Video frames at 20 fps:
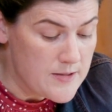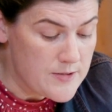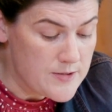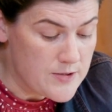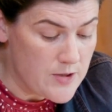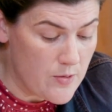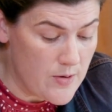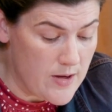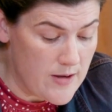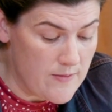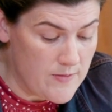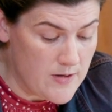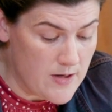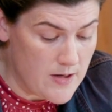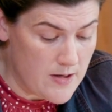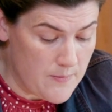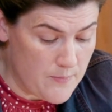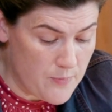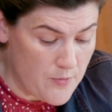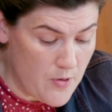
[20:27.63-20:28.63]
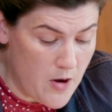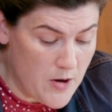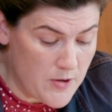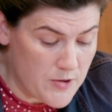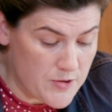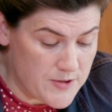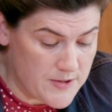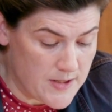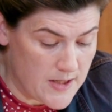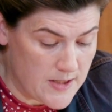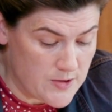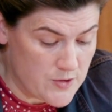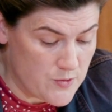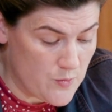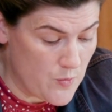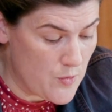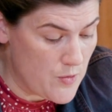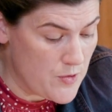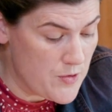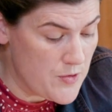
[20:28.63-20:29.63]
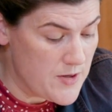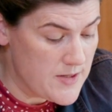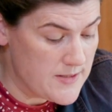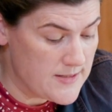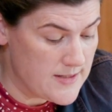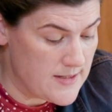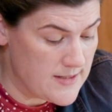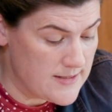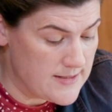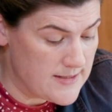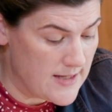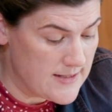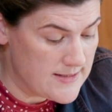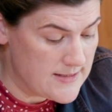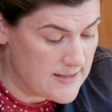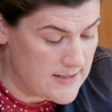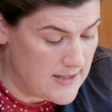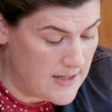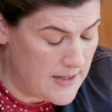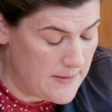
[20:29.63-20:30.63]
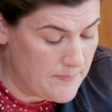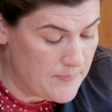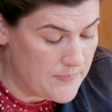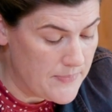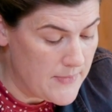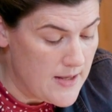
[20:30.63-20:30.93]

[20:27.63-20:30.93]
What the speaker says: So even in a broader sense, order is a necessity.